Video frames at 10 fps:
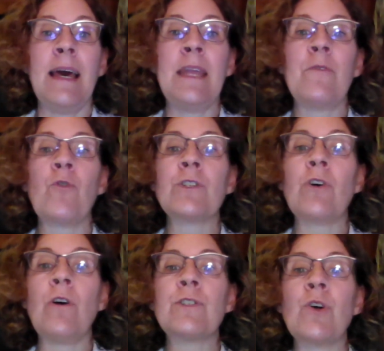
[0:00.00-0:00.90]
And of course,
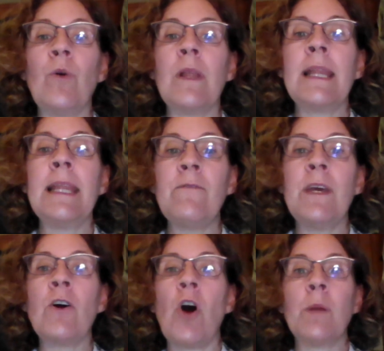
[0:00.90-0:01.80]
also
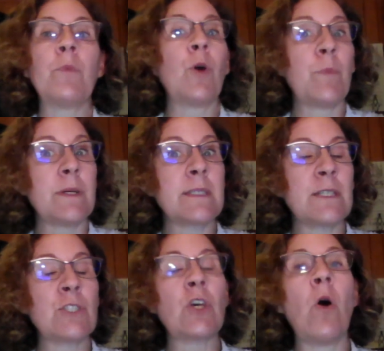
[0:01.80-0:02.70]
living on purpose.
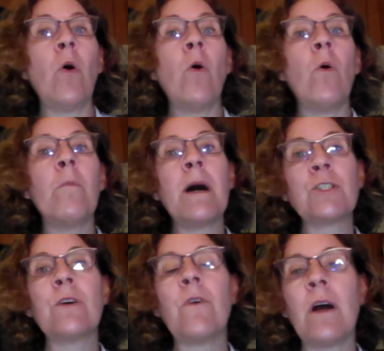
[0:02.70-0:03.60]
So
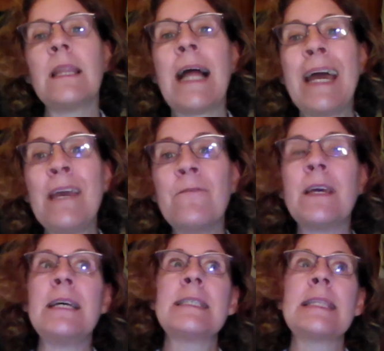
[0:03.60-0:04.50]
much of our life
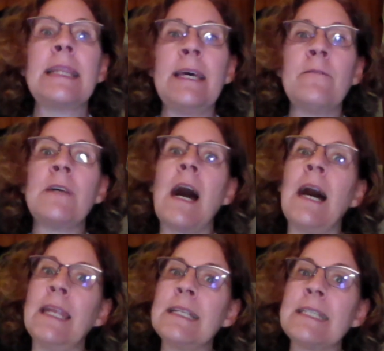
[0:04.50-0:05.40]
is lived
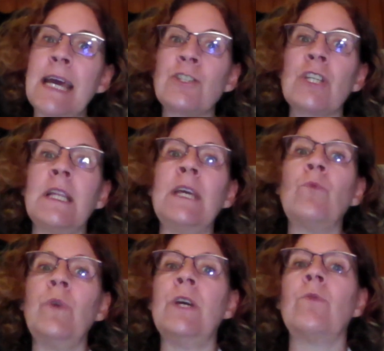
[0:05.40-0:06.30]
unintentionally,
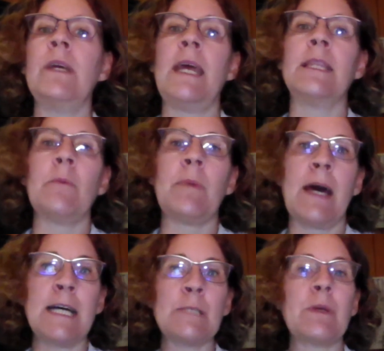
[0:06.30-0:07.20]
recreating the
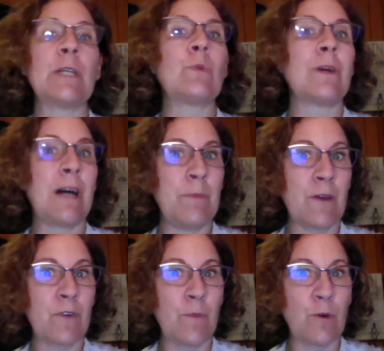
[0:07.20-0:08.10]
past because we're
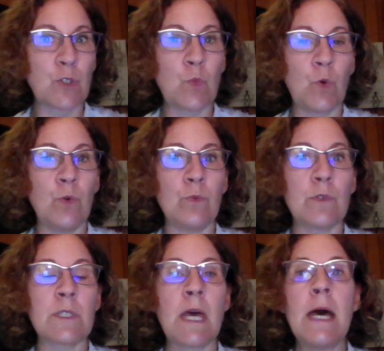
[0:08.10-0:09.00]
coming from those
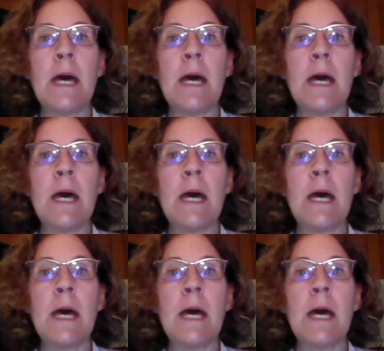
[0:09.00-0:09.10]
wounds.